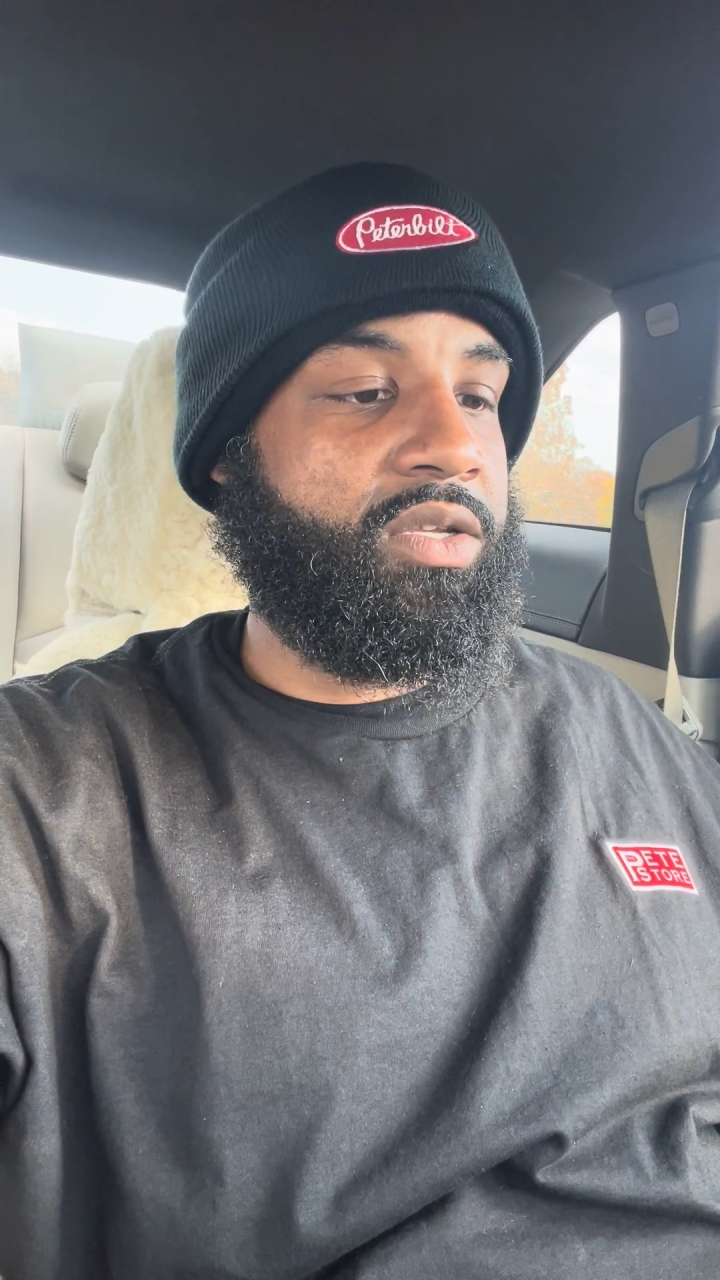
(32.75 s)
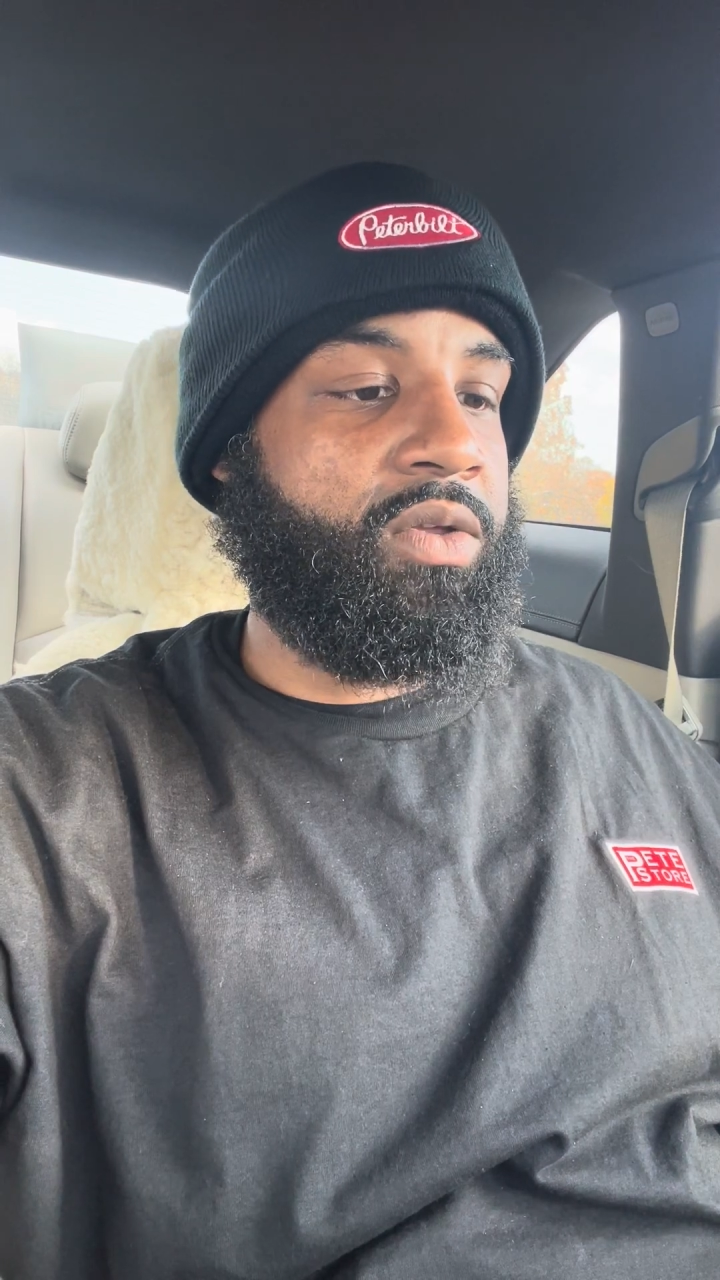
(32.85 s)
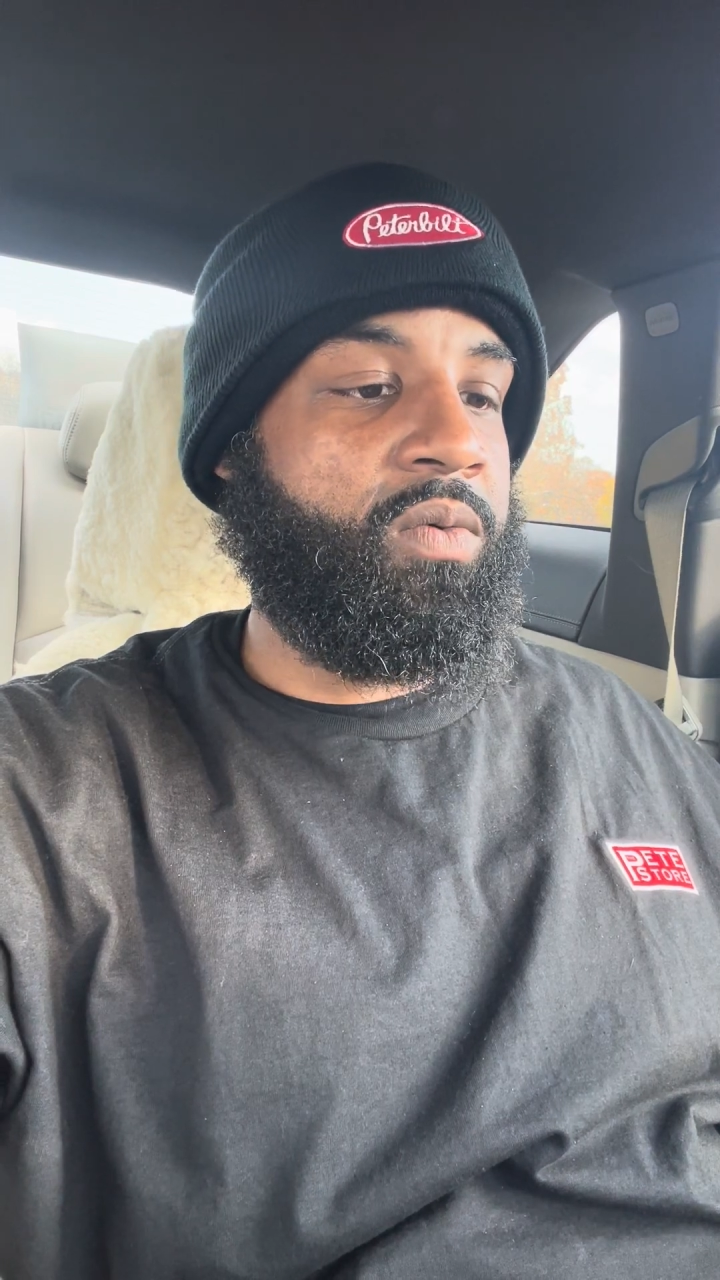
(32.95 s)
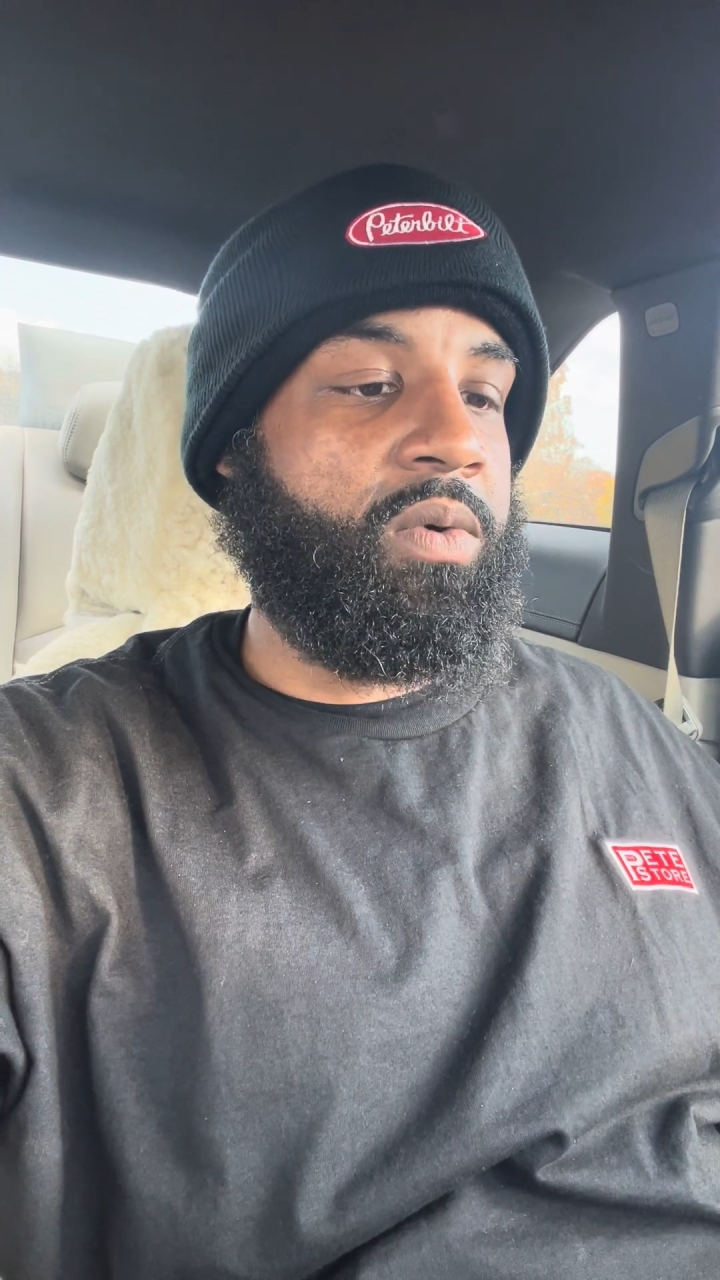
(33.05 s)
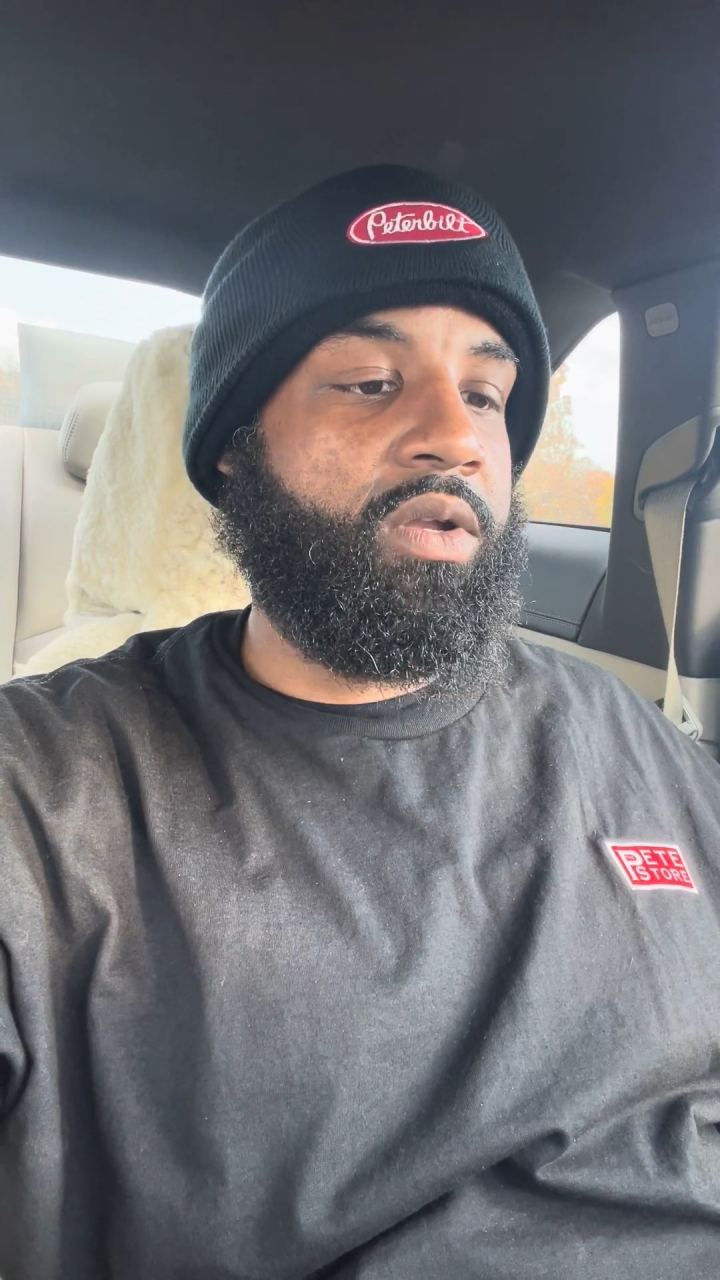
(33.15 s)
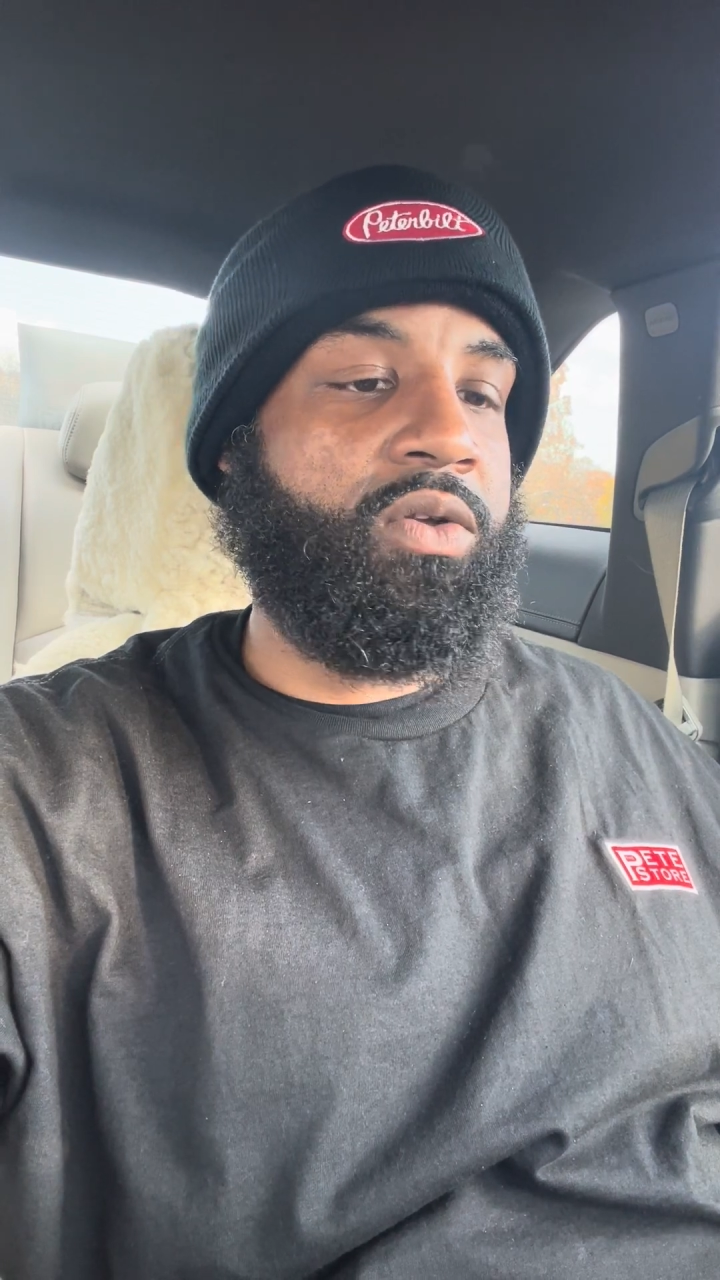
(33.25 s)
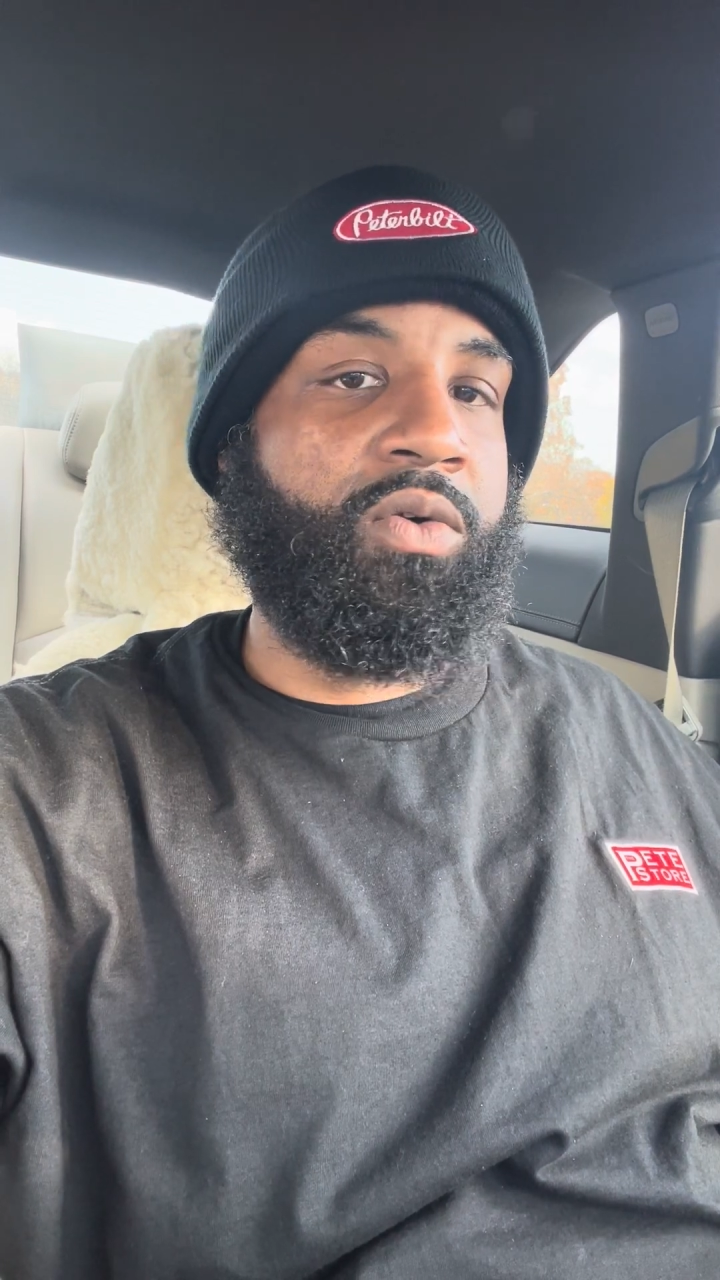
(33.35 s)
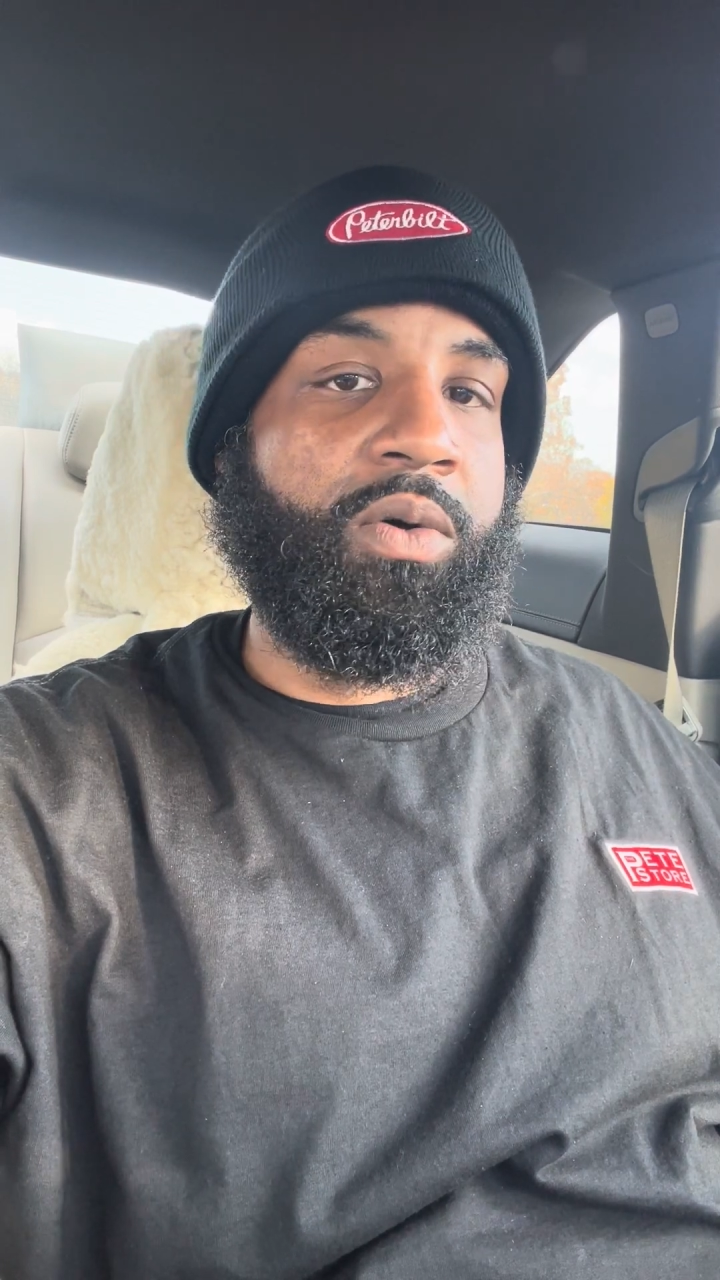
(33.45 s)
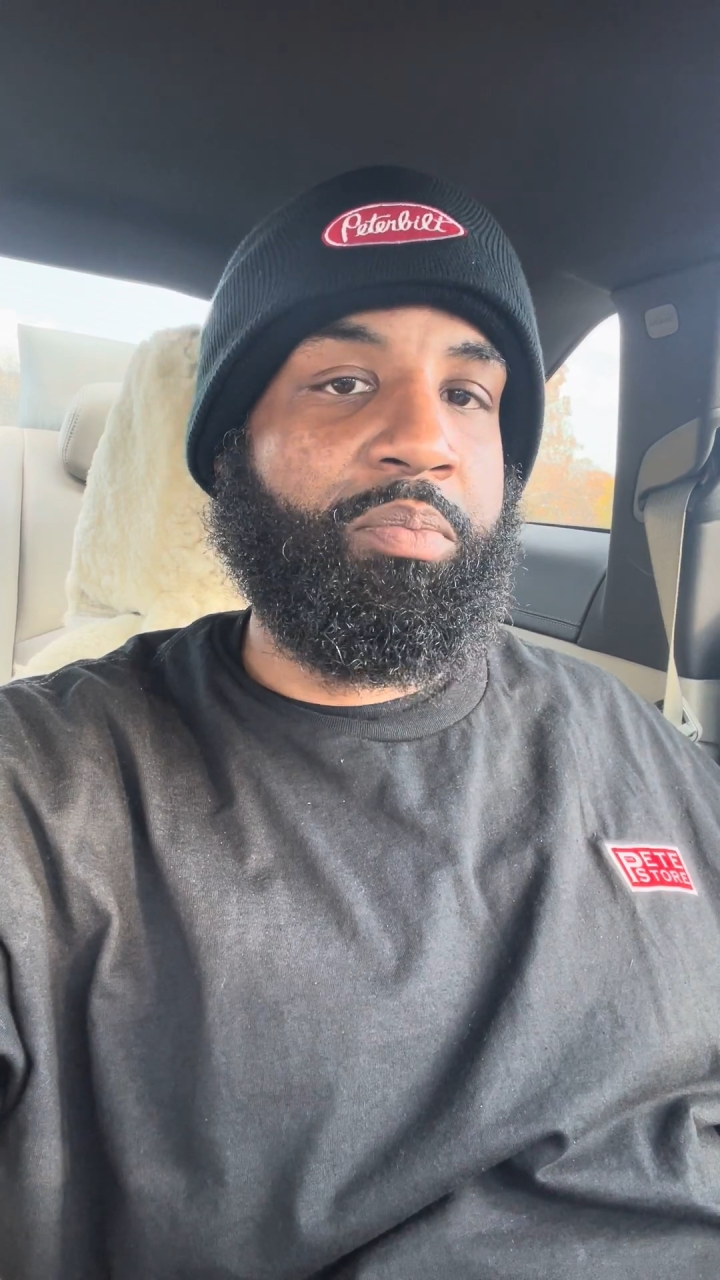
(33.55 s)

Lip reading: So you want to do a